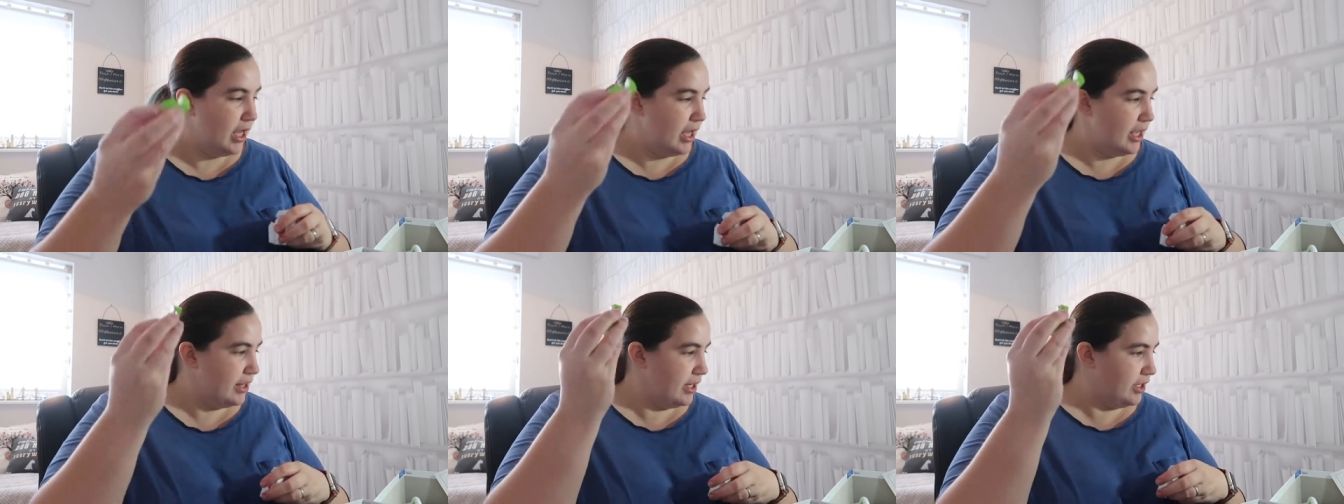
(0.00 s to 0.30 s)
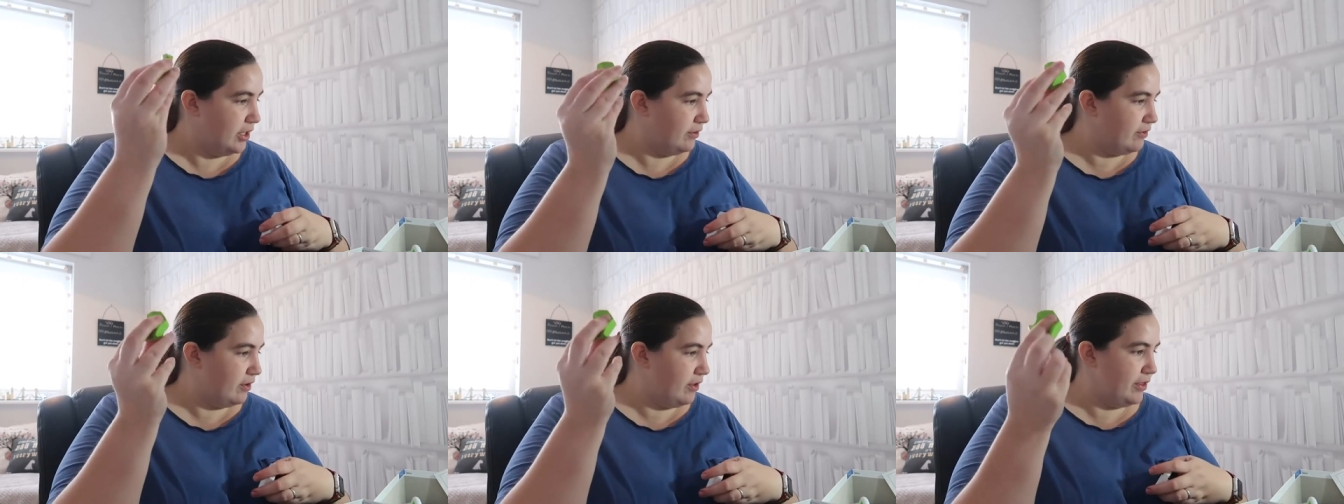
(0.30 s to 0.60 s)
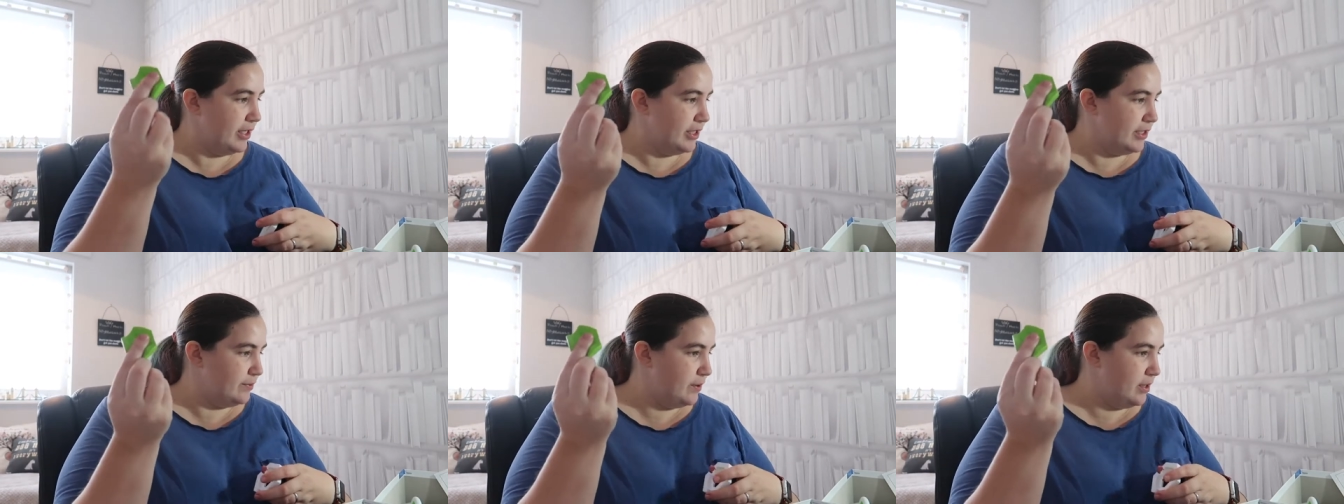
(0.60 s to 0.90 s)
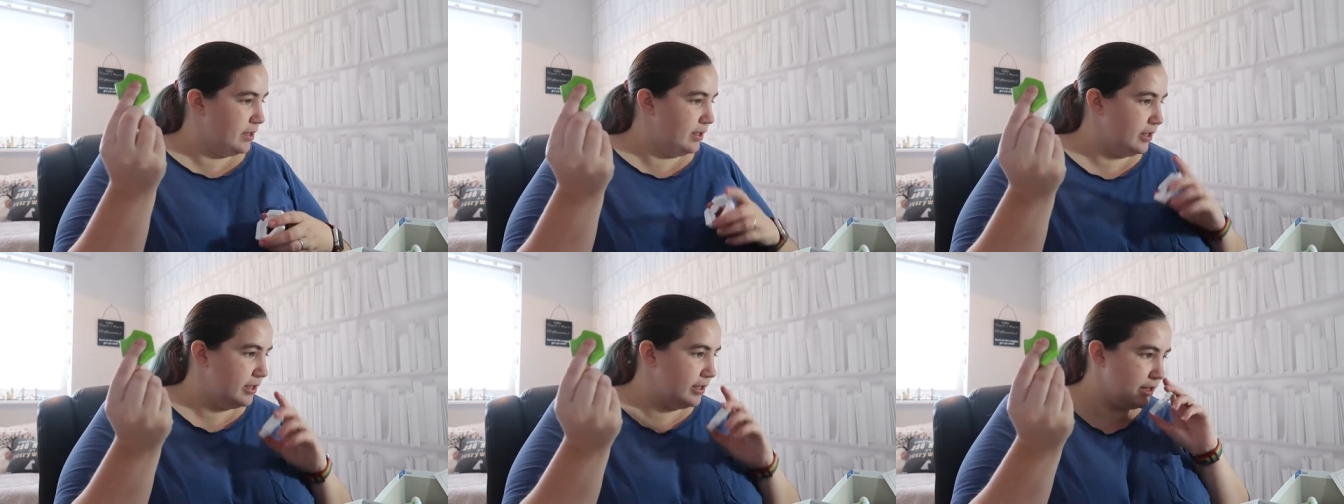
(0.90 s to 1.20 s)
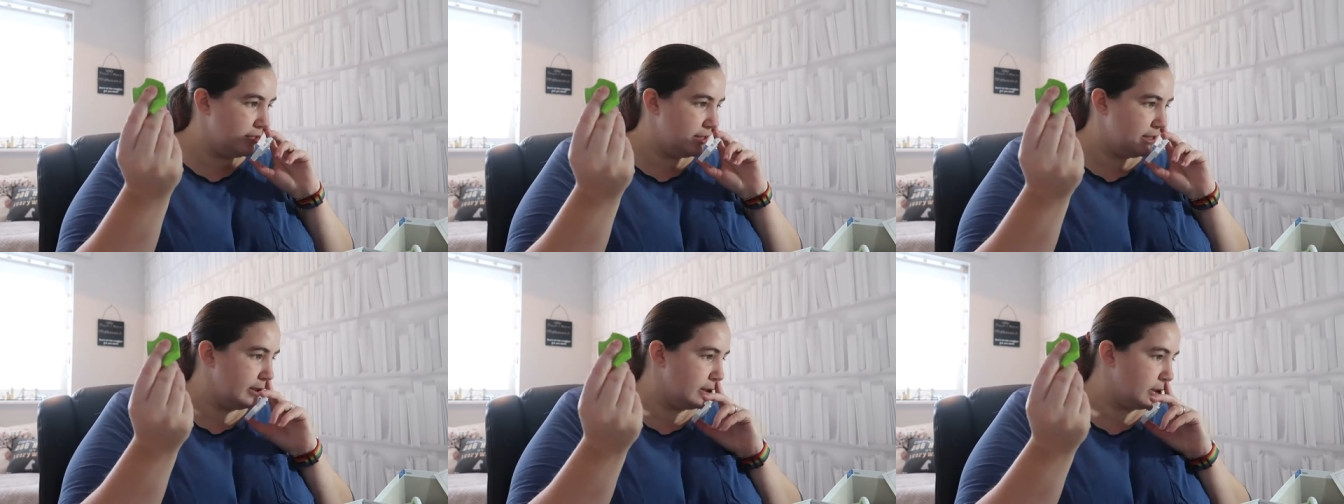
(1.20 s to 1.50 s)
and then you've got this one
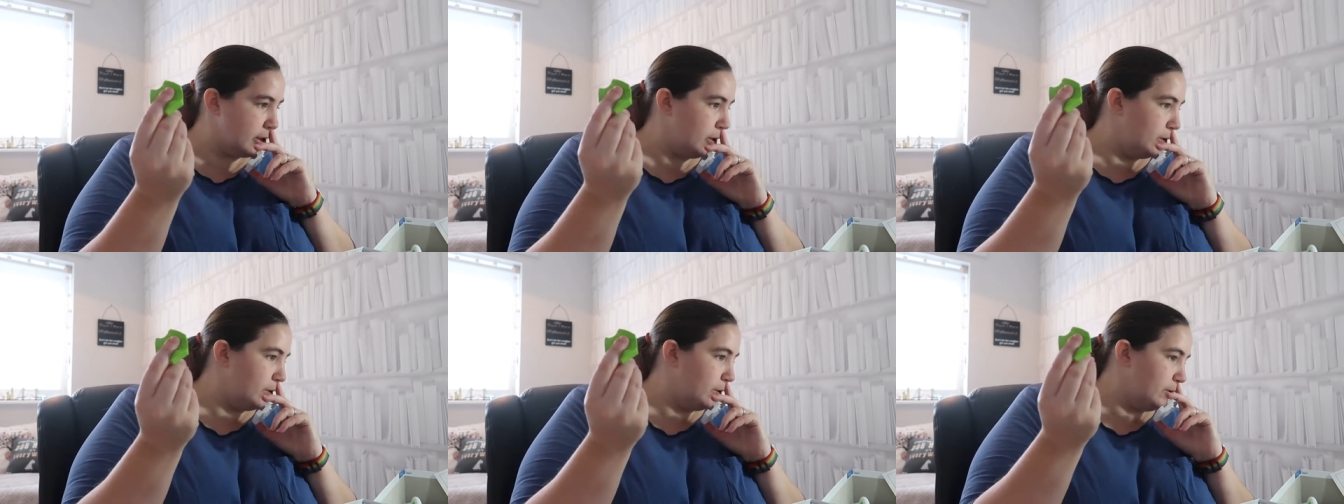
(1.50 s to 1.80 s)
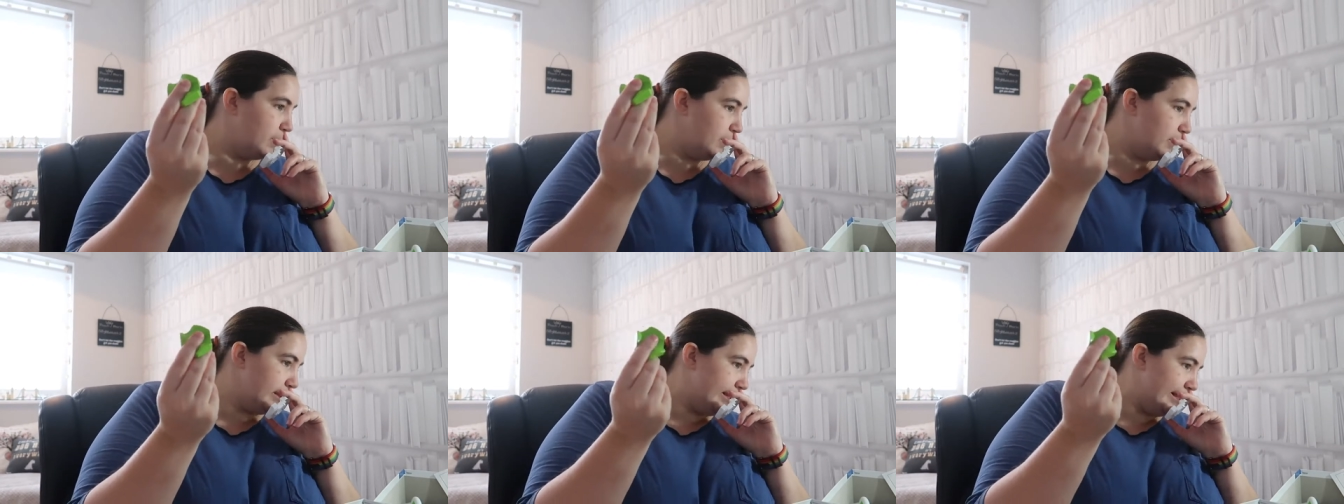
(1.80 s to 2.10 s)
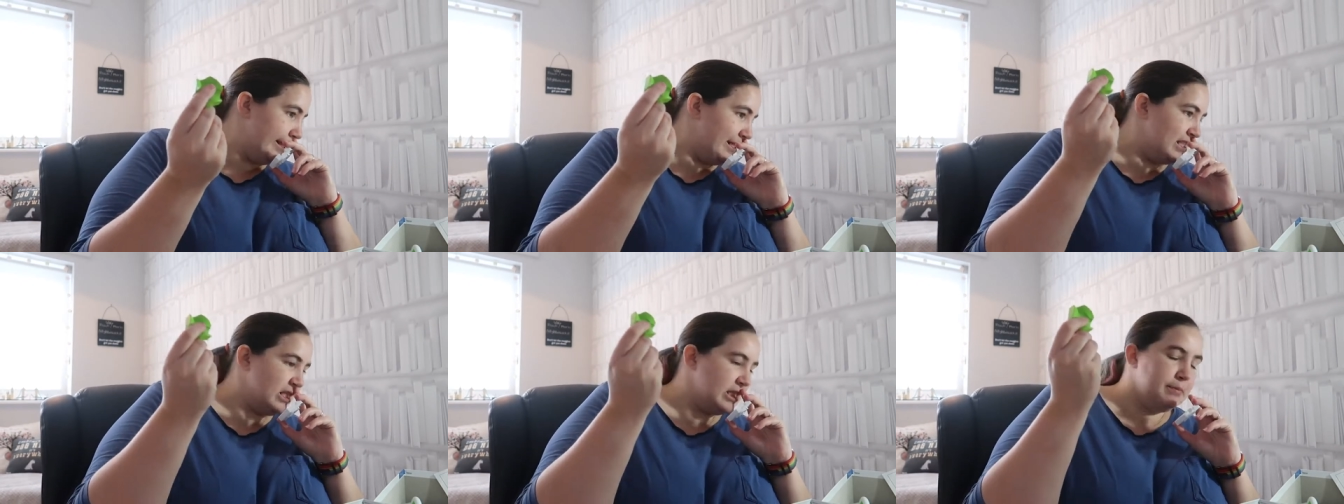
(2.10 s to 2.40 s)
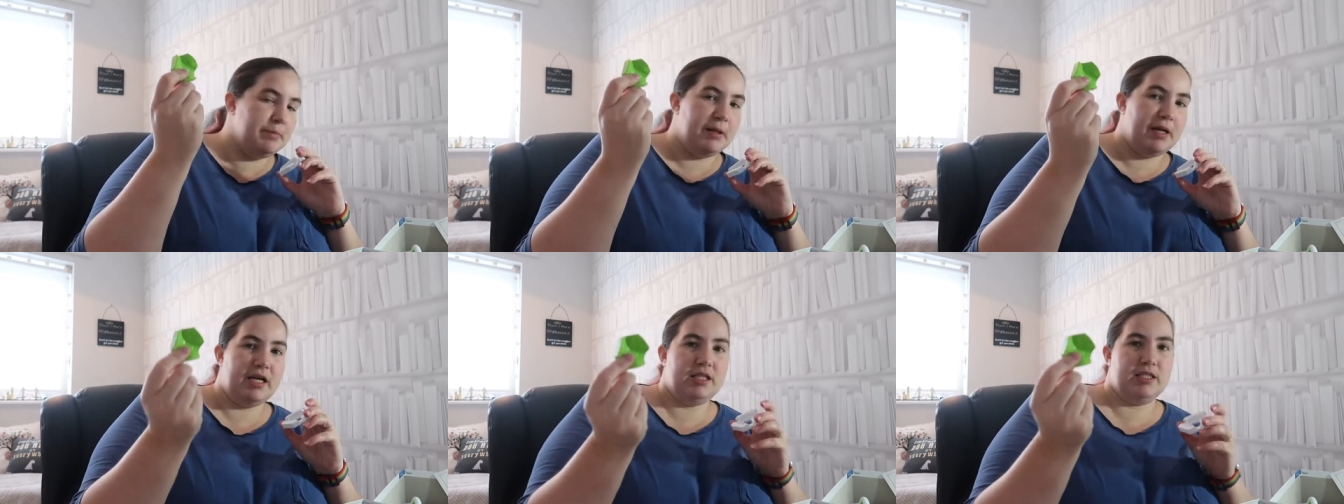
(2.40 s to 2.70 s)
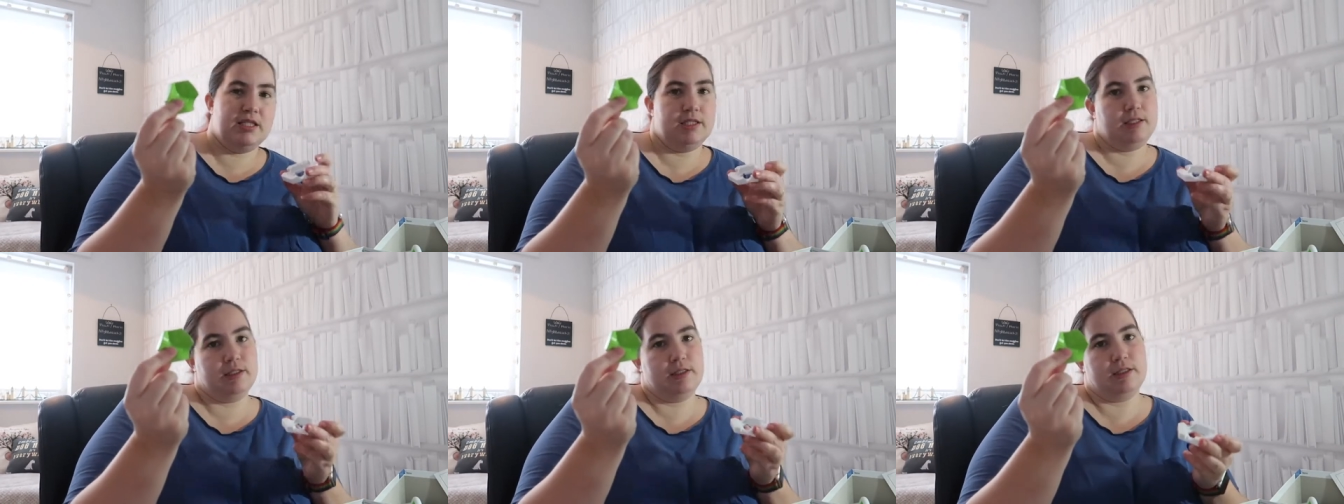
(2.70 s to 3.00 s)
this is called the
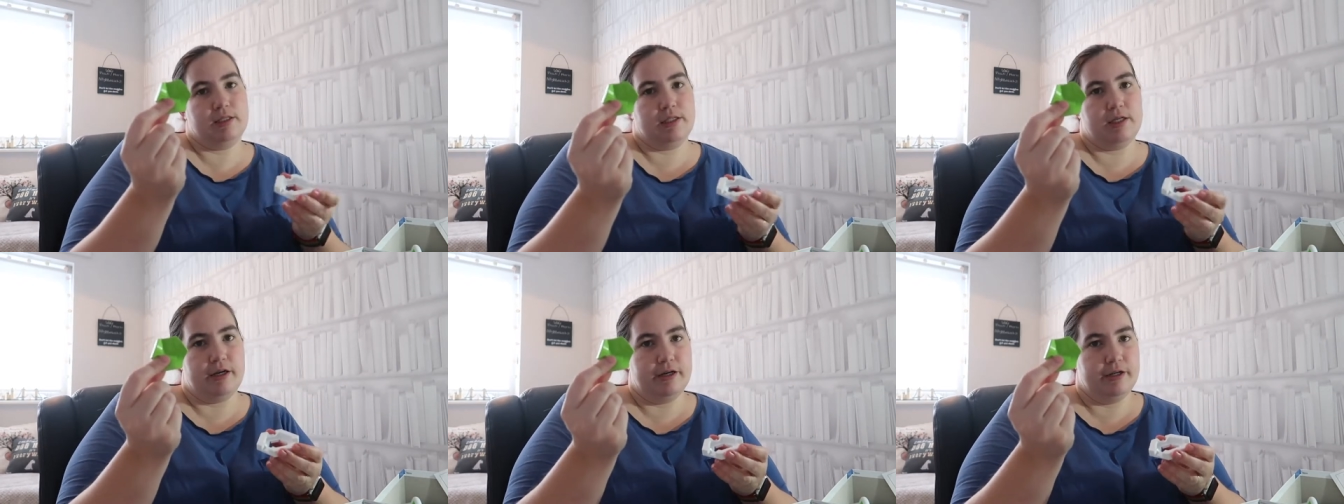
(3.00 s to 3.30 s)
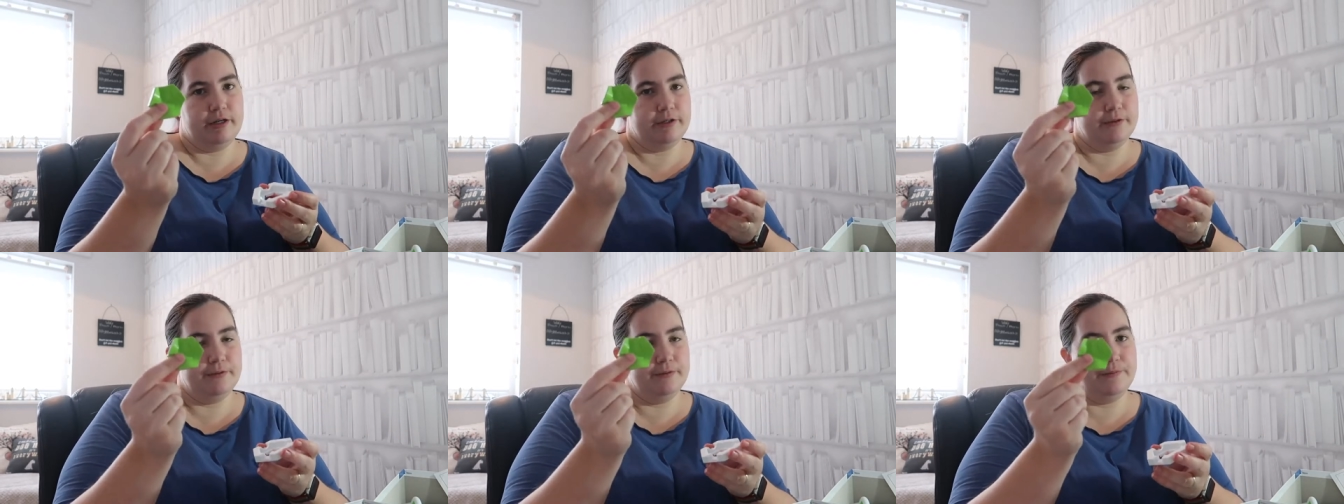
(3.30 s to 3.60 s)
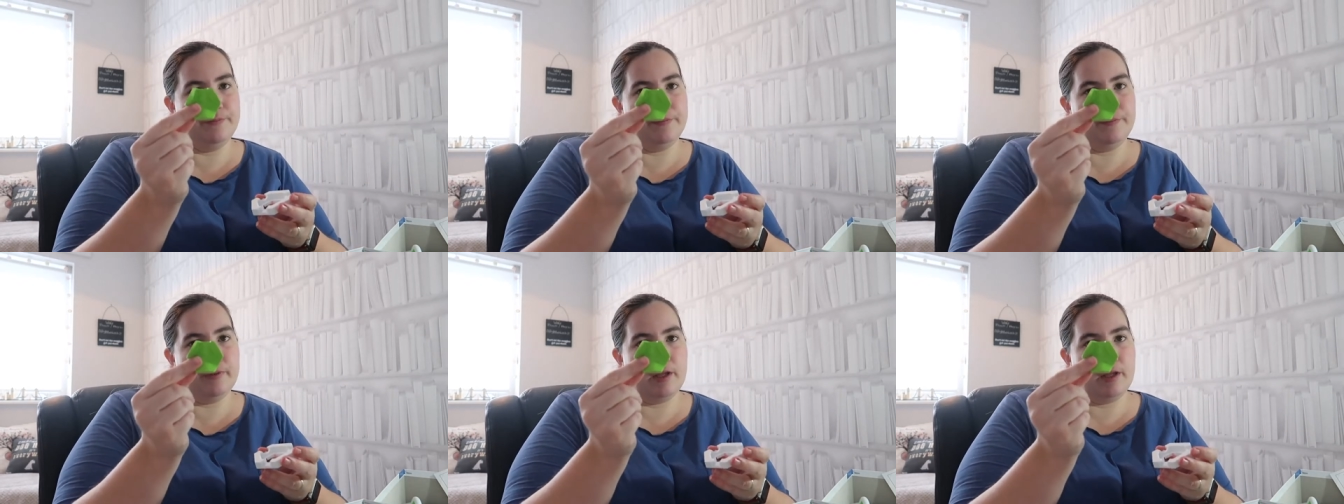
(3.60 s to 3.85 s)
splash tile